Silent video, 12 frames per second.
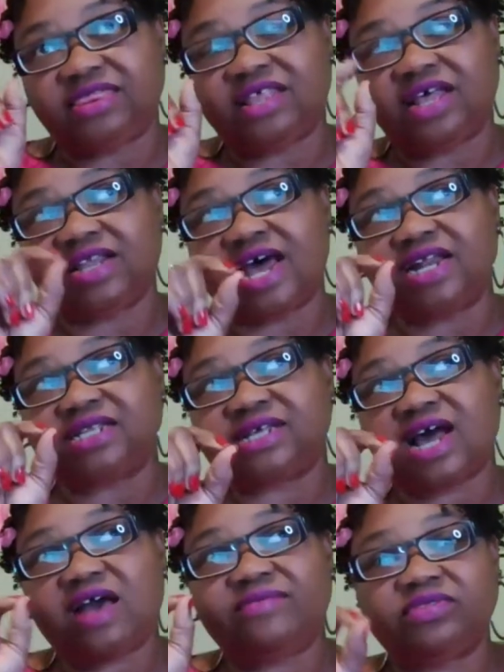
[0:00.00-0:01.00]
a lot of
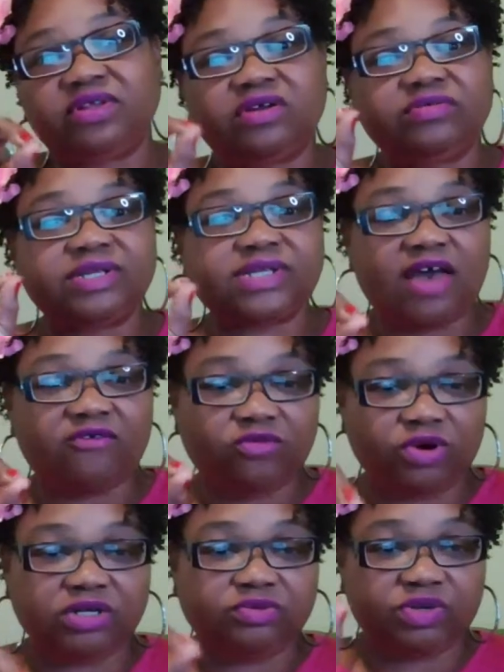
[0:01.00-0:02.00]
times notaries have
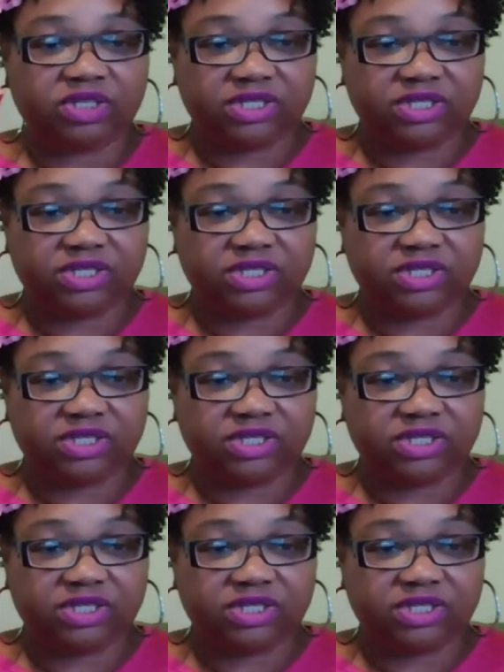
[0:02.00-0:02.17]
worked with